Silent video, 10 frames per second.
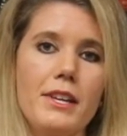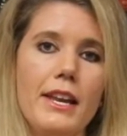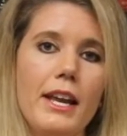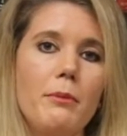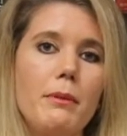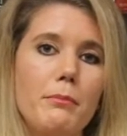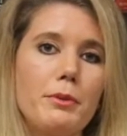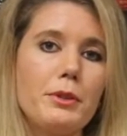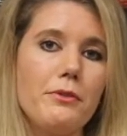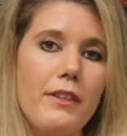can help
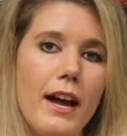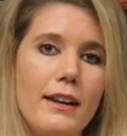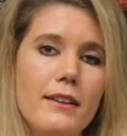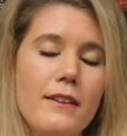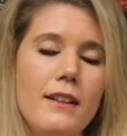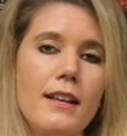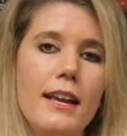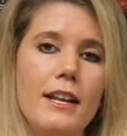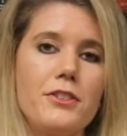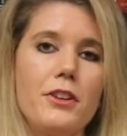improve that.
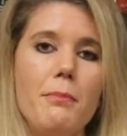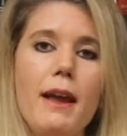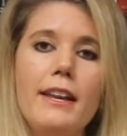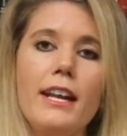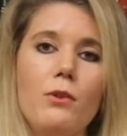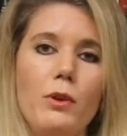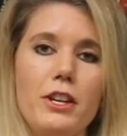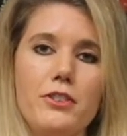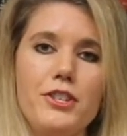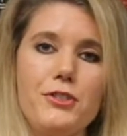And so depending on what
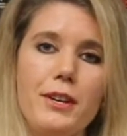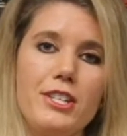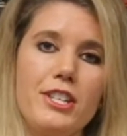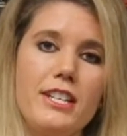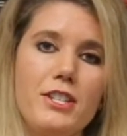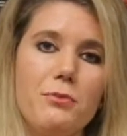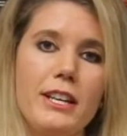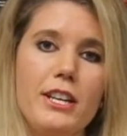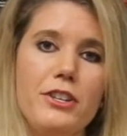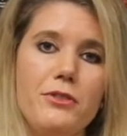your situation is, we
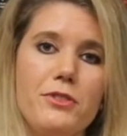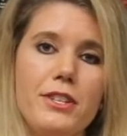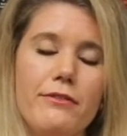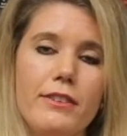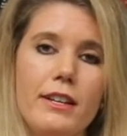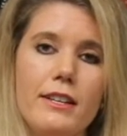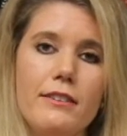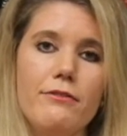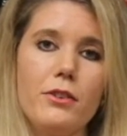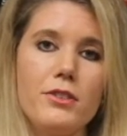can use different
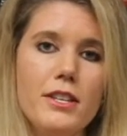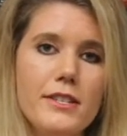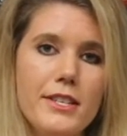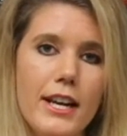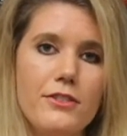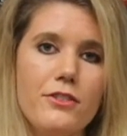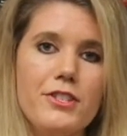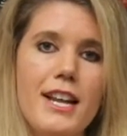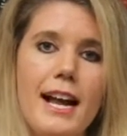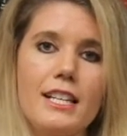photosensitizers
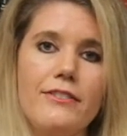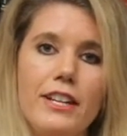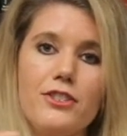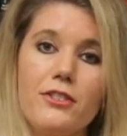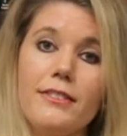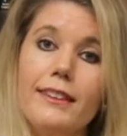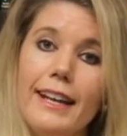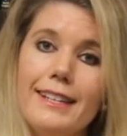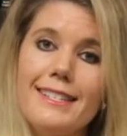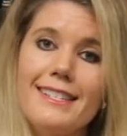to activate certain
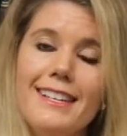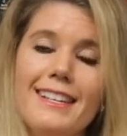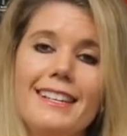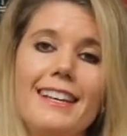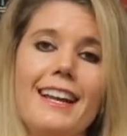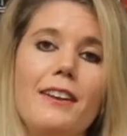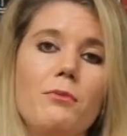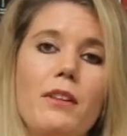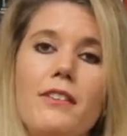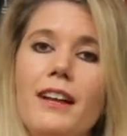lights. And
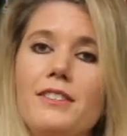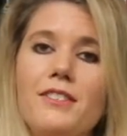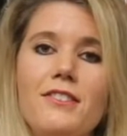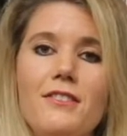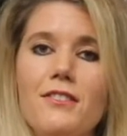whether that's